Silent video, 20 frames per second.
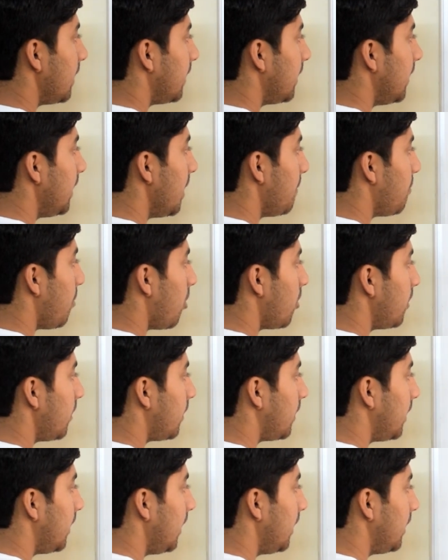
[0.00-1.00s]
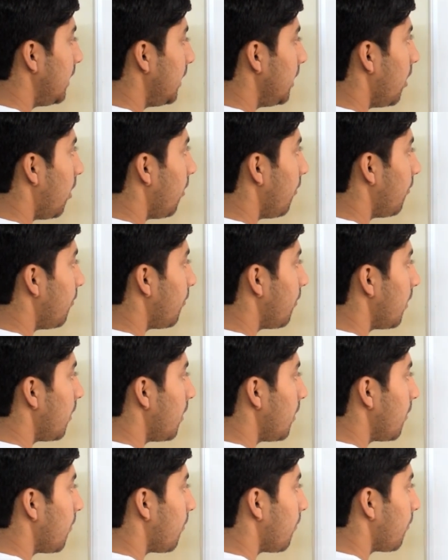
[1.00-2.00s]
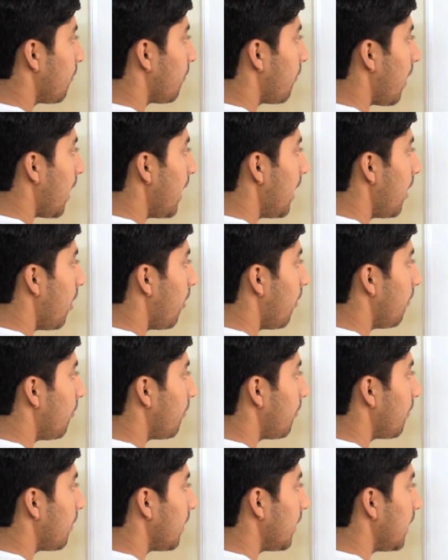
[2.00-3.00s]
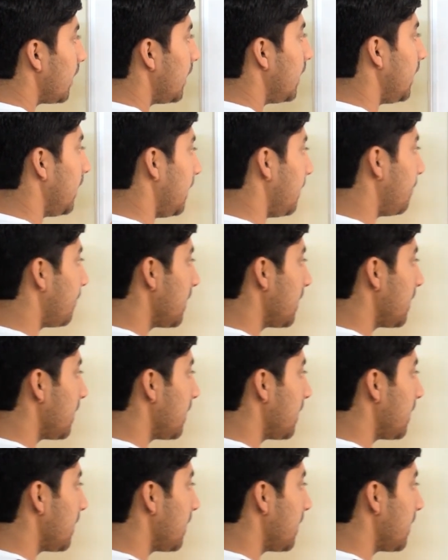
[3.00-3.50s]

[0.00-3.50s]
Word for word: D upon dt of phi of E.